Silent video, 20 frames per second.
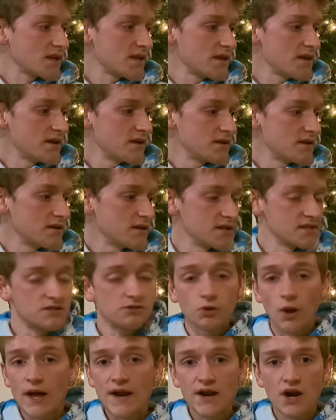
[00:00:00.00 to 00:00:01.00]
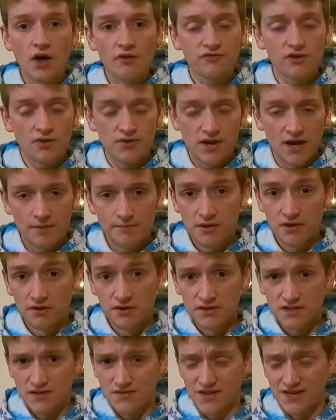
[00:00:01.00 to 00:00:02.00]
it's light enough on the
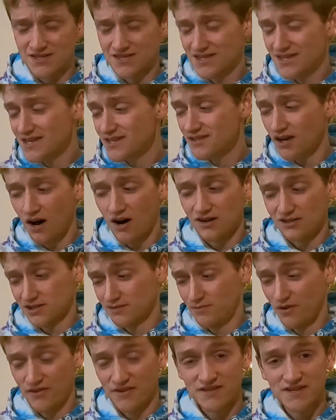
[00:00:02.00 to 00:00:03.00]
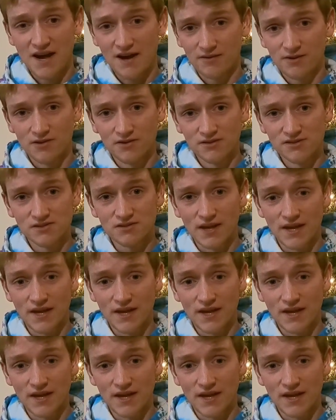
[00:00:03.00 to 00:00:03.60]
uphills, and then ski's awesome on the downhills.